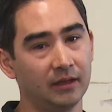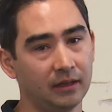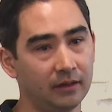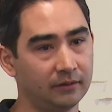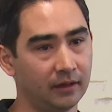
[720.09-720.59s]

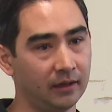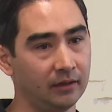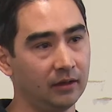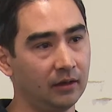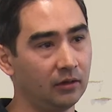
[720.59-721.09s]
It's
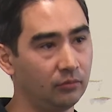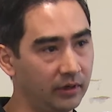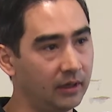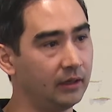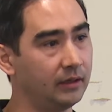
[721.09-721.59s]
a
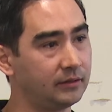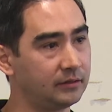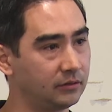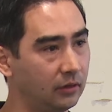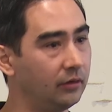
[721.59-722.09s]
really
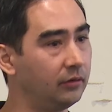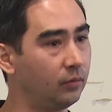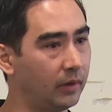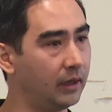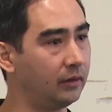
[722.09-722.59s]
solid
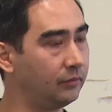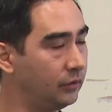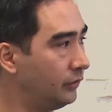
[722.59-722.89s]
way of